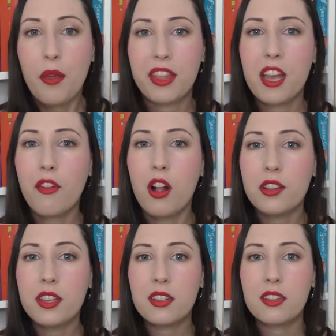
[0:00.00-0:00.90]
think of
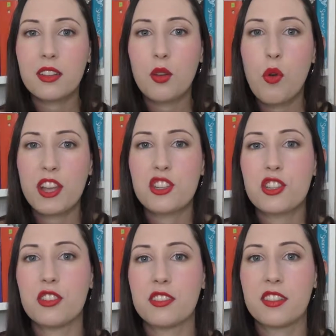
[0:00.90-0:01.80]
all the
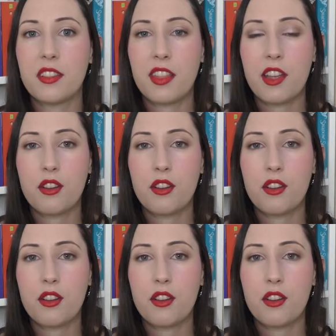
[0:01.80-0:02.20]
questions that they